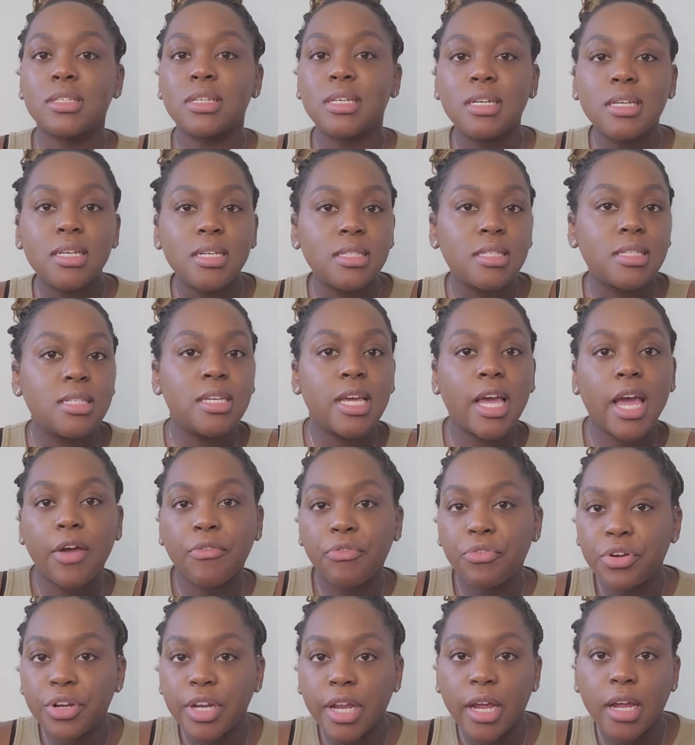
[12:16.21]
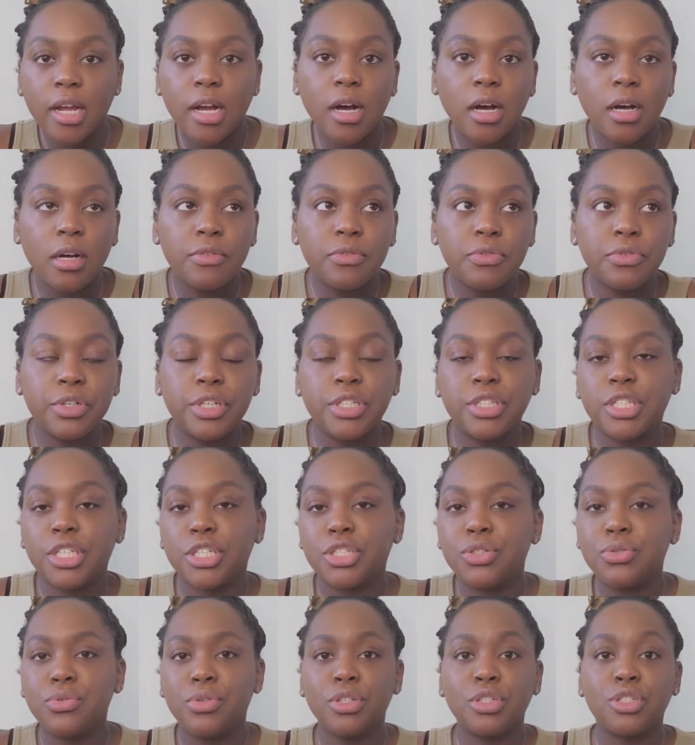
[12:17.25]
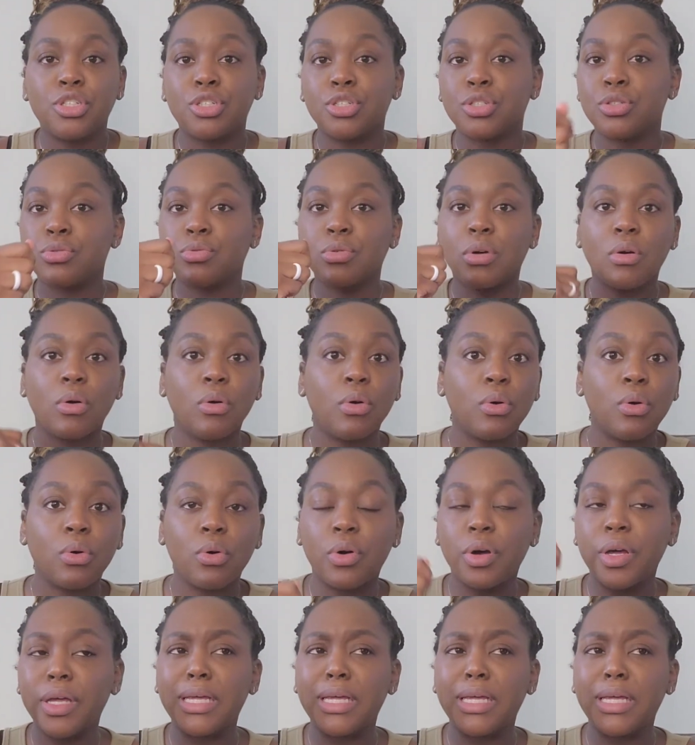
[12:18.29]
easy everyday coverage that you can just throw on,